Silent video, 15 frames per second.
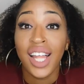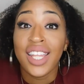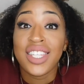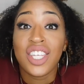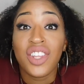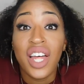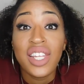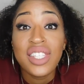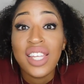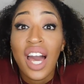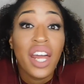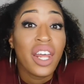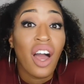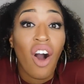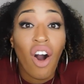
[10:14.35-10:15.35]
So that's
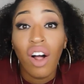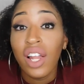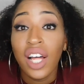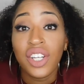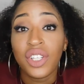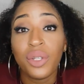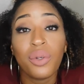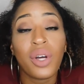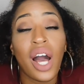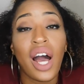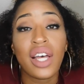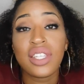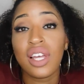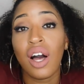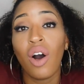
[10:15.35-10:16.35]
kind of all I do,
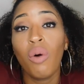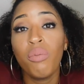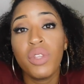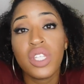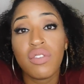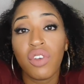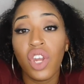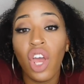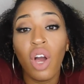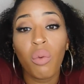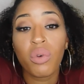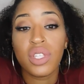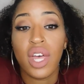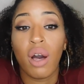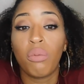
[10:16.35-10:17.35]
guys. I hope this video
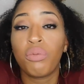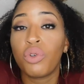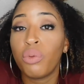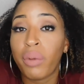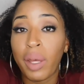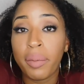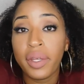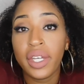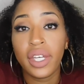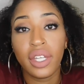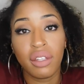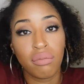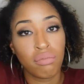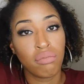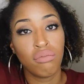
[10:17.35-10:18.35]
was helpful. Maybe it
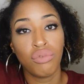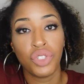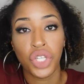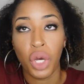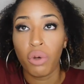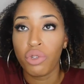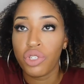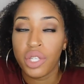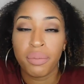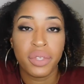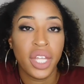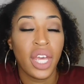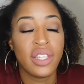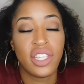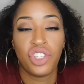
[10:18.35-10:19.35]
showed you some
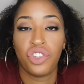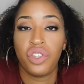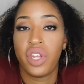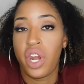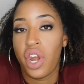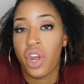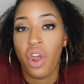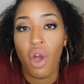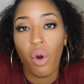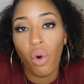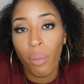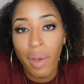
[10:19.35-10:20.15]
things that you didn't know.